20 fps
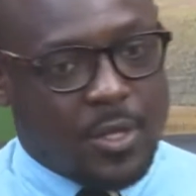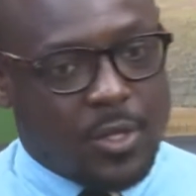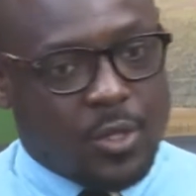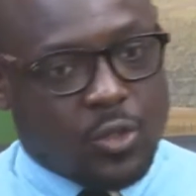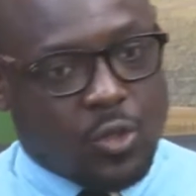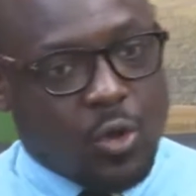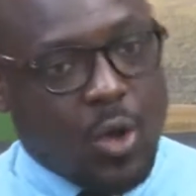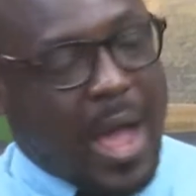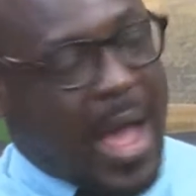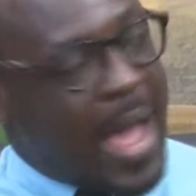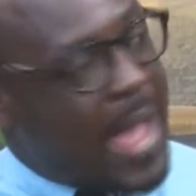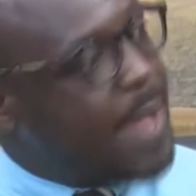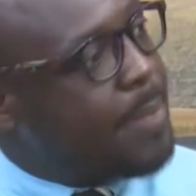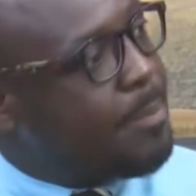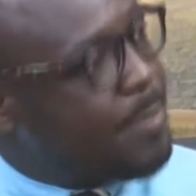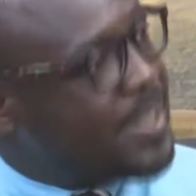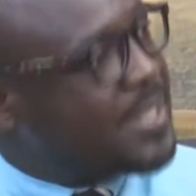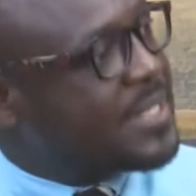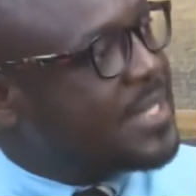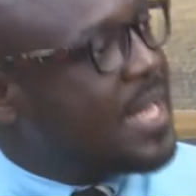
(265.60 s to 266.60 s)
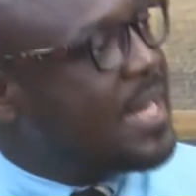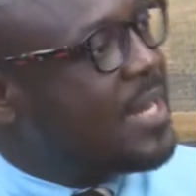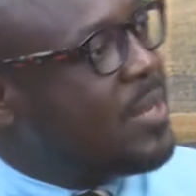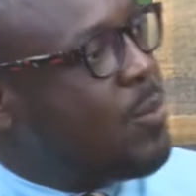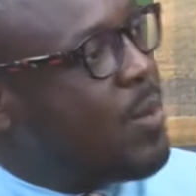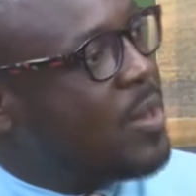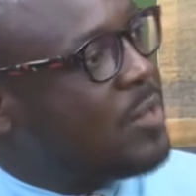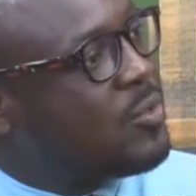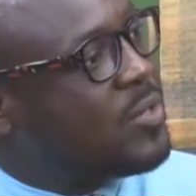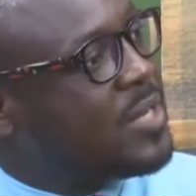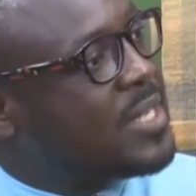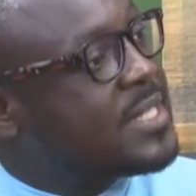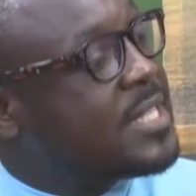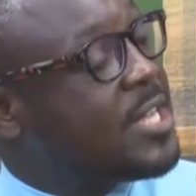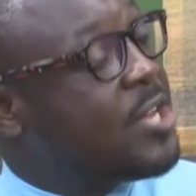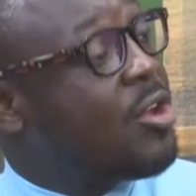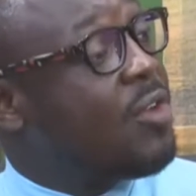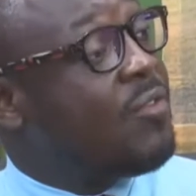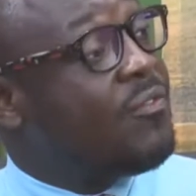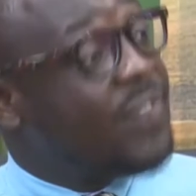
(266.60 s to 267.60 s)
So I personally went to the
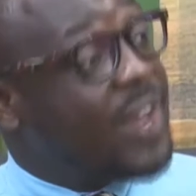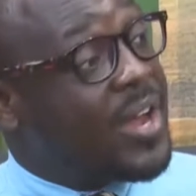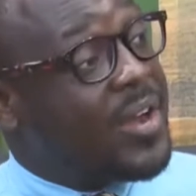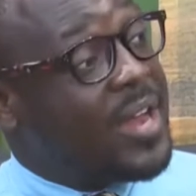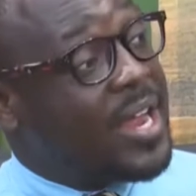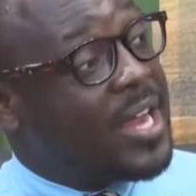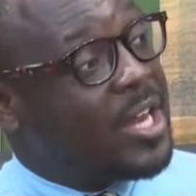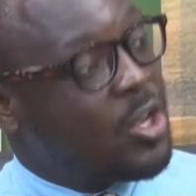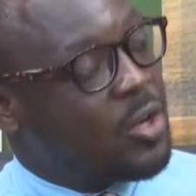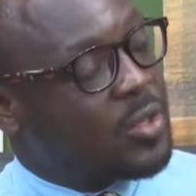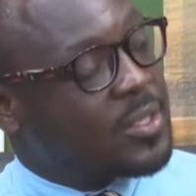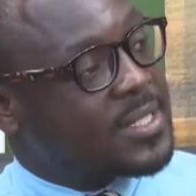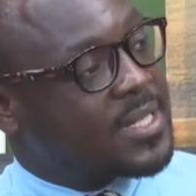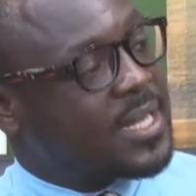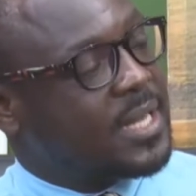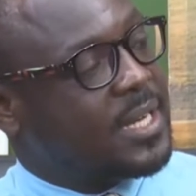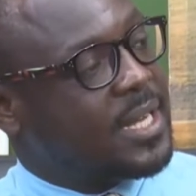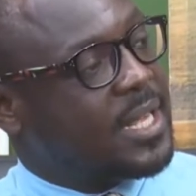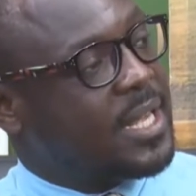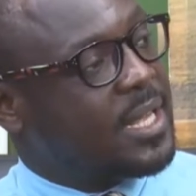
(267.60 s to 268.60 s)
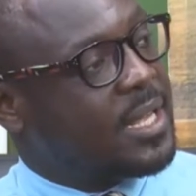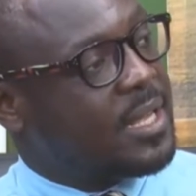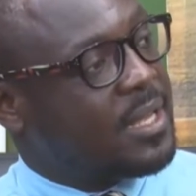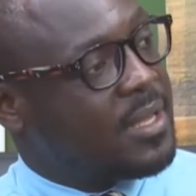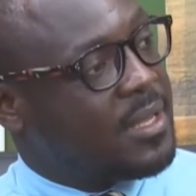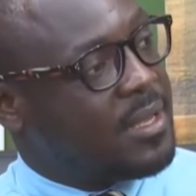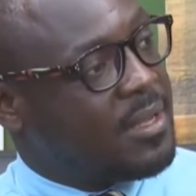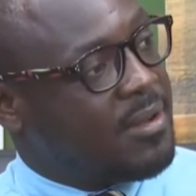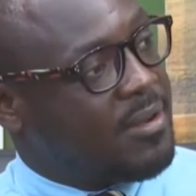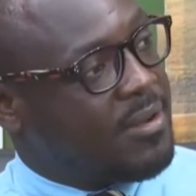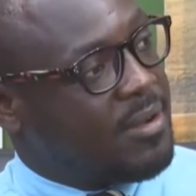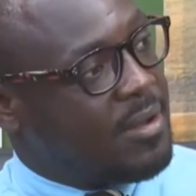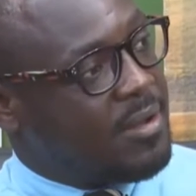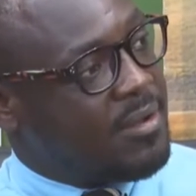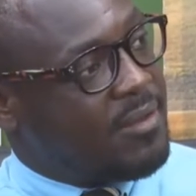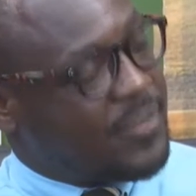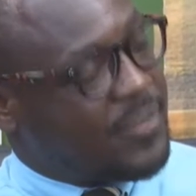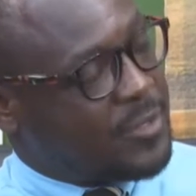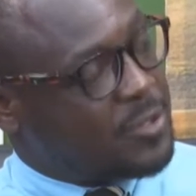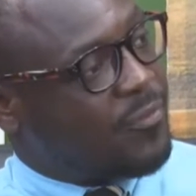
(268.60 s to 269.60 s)
stadium very early on Sunday.
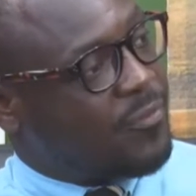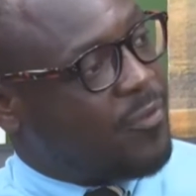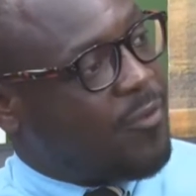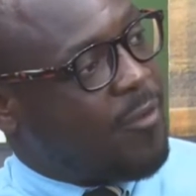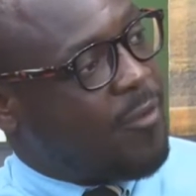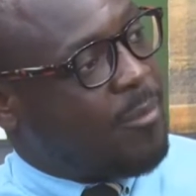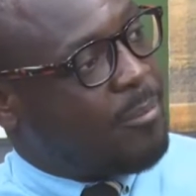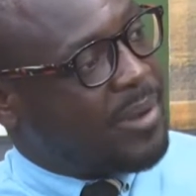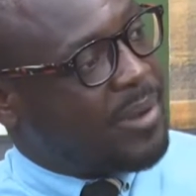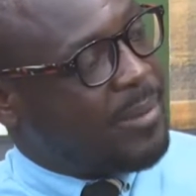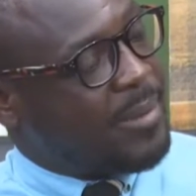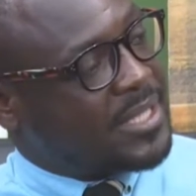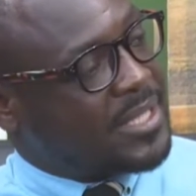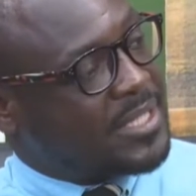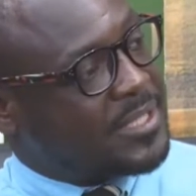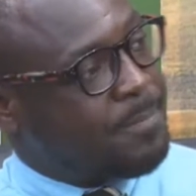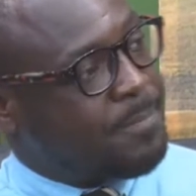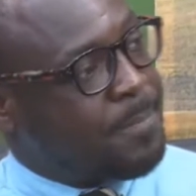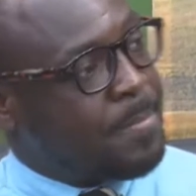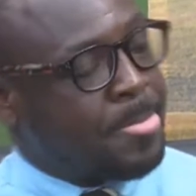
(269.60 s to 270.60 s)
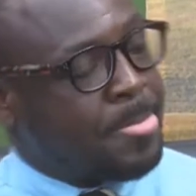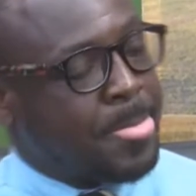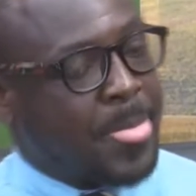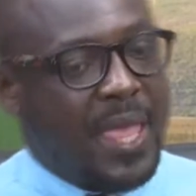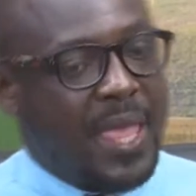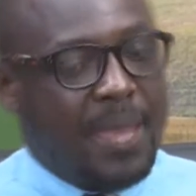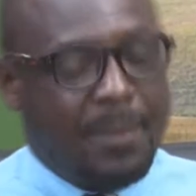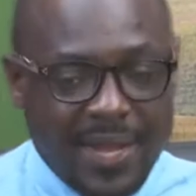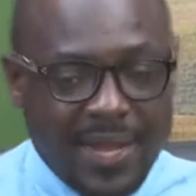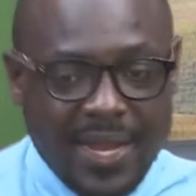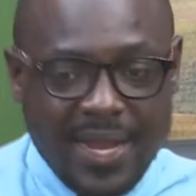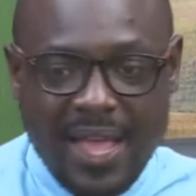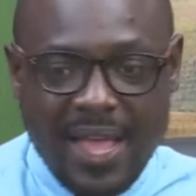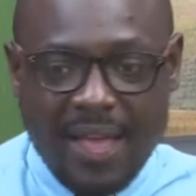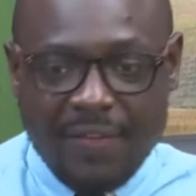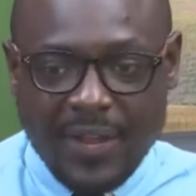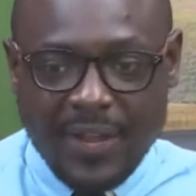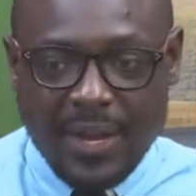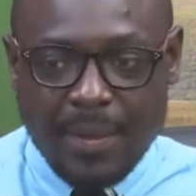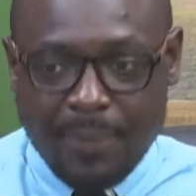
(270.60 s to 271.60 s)
First of all, for pre-match. Immediately
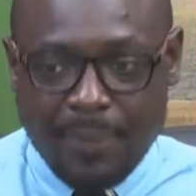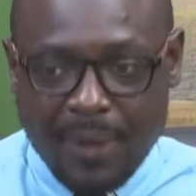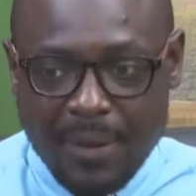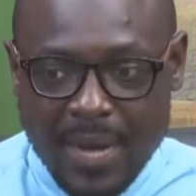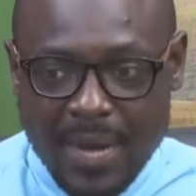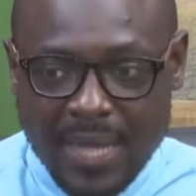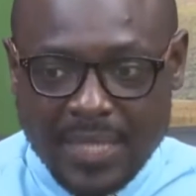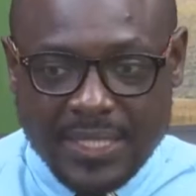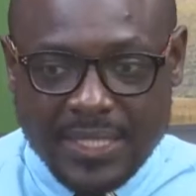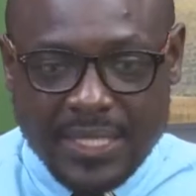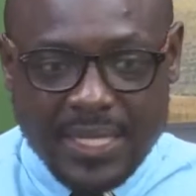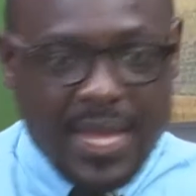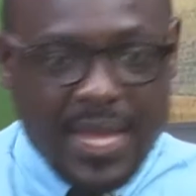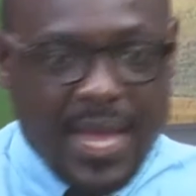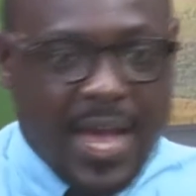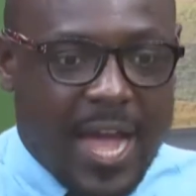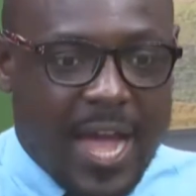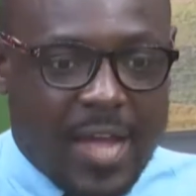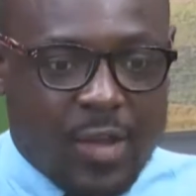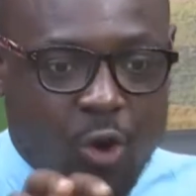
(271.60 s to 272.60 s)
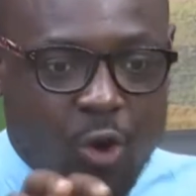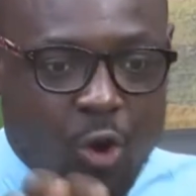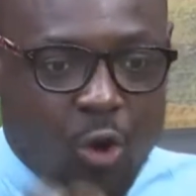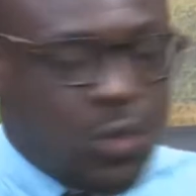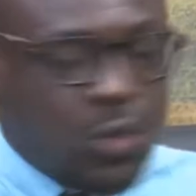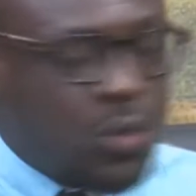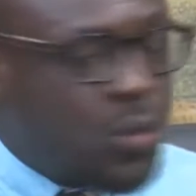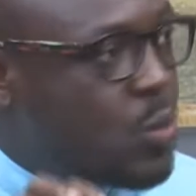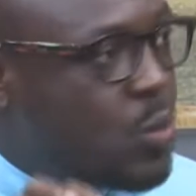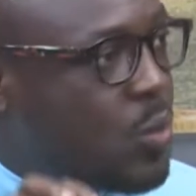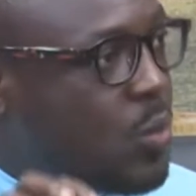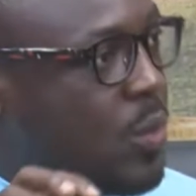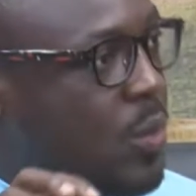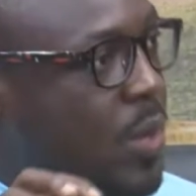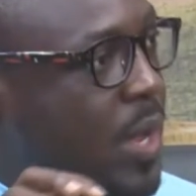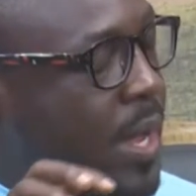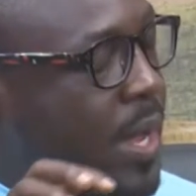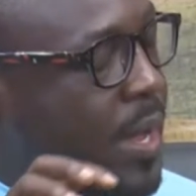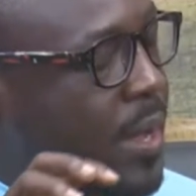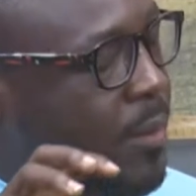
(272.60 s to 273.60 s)
after the pre-match, I called
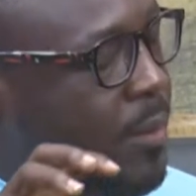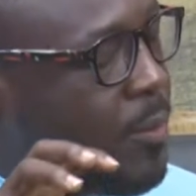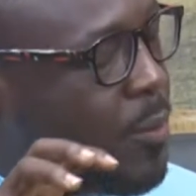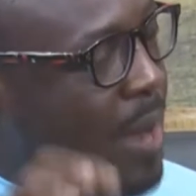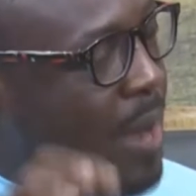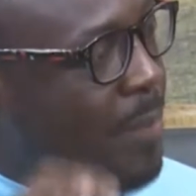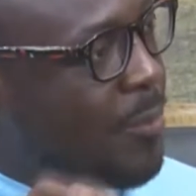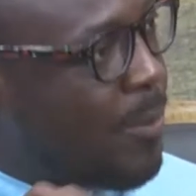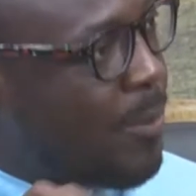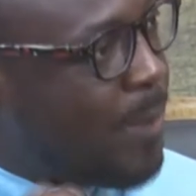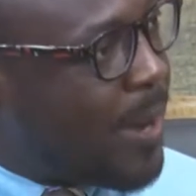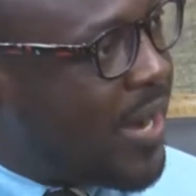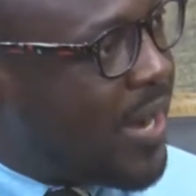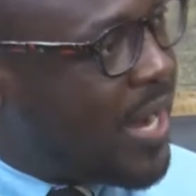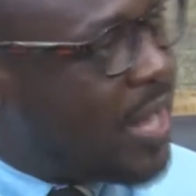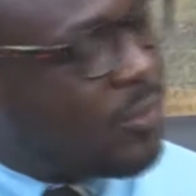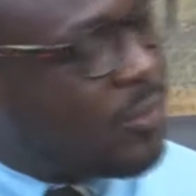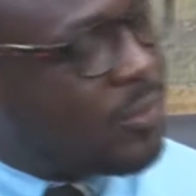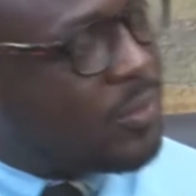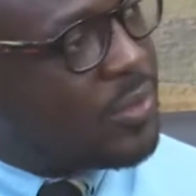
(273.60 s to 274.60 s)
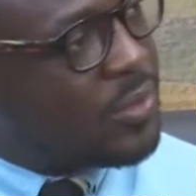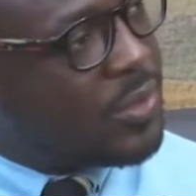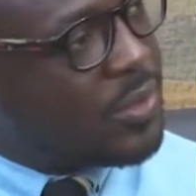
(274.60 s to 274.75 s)
Kwame Opariado